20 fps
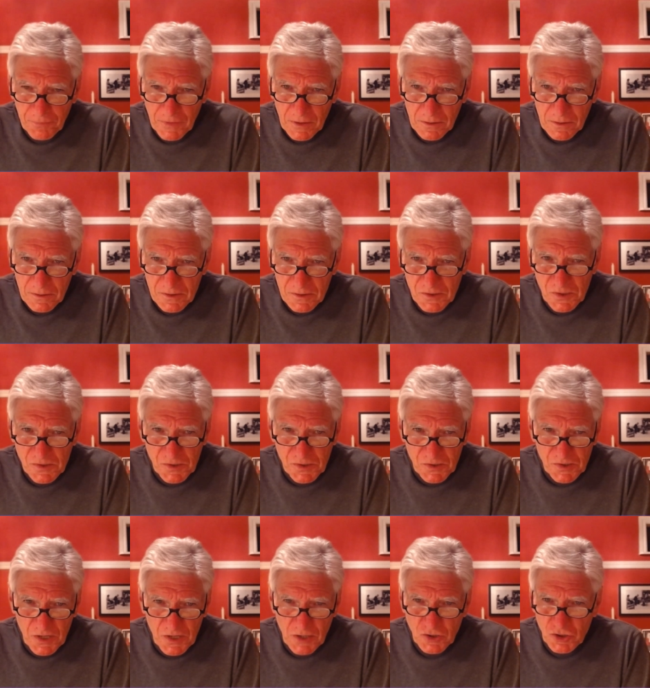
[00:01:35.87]
This is
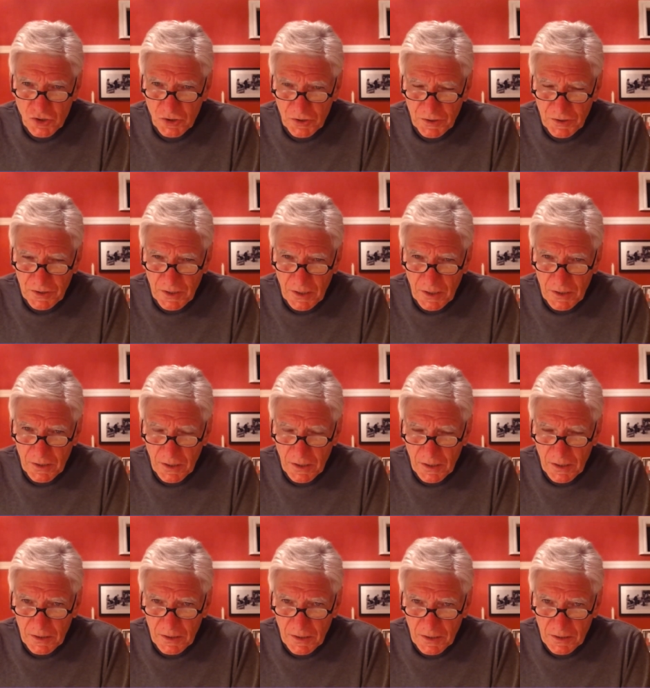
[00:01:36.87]
essentially a,
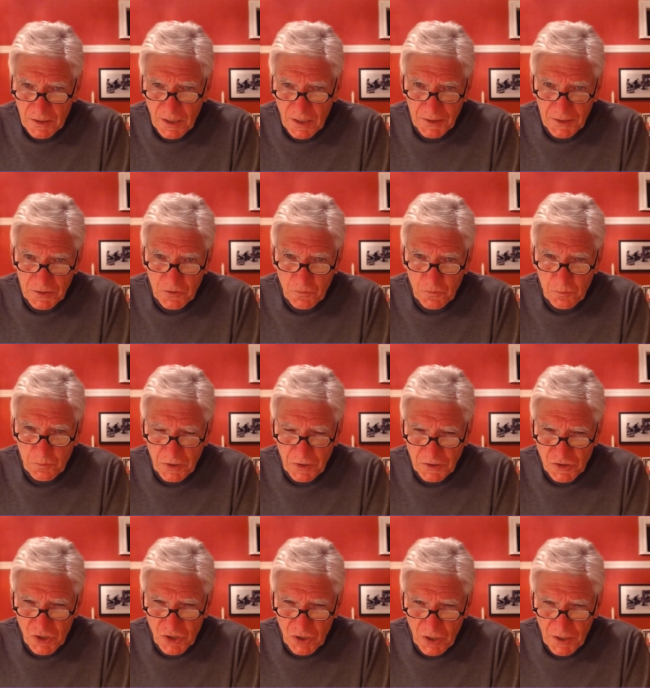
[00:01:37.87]
a kind of
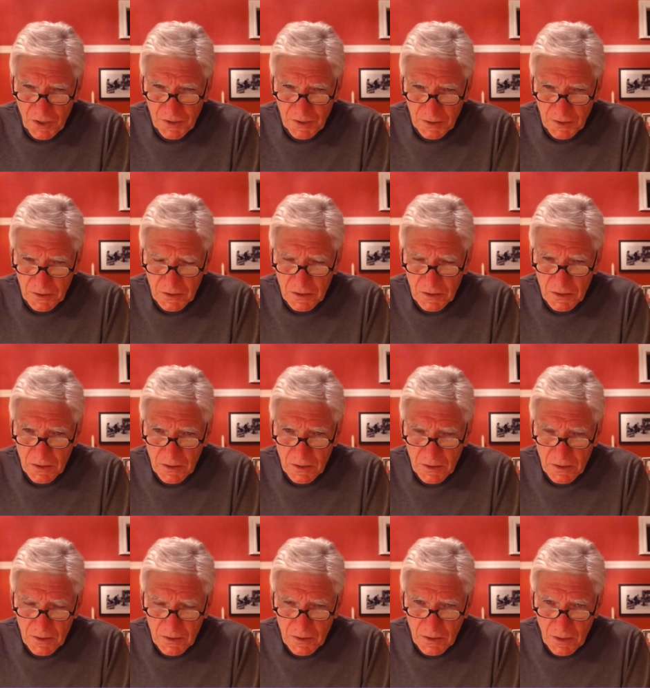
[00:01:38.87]
Platonic
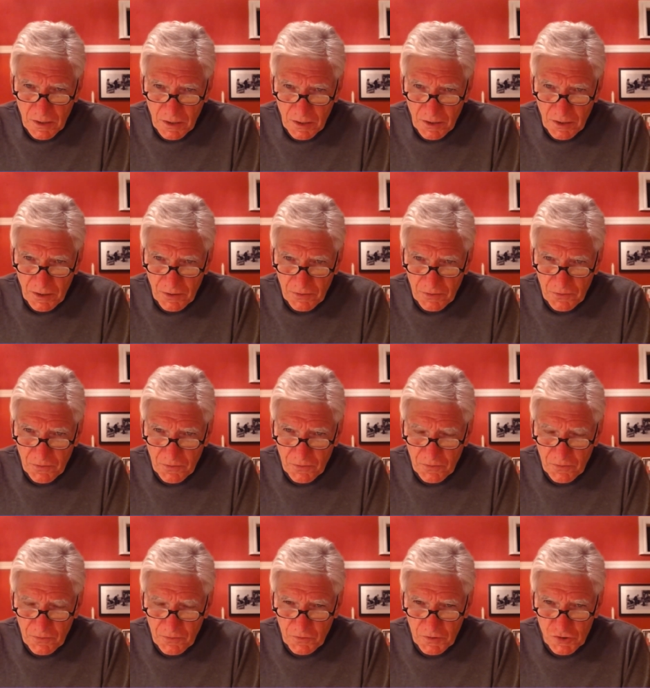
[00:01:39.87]
uh,
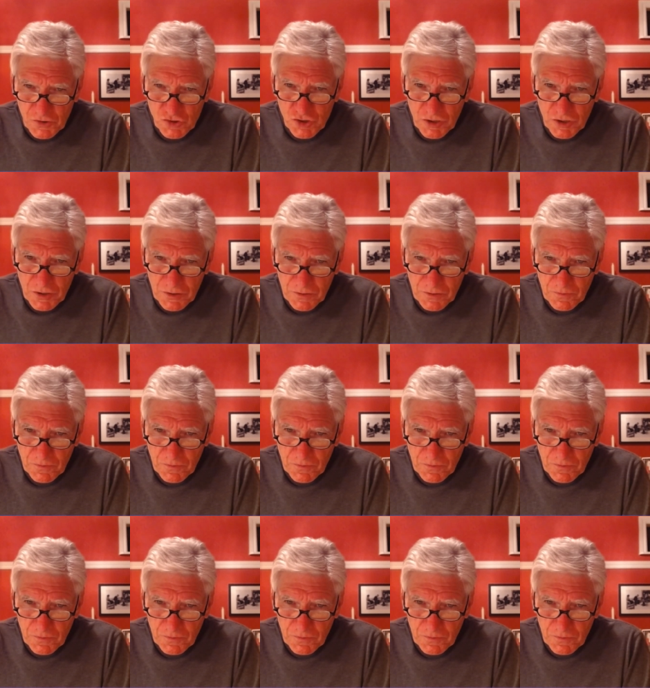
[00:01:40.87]
vision.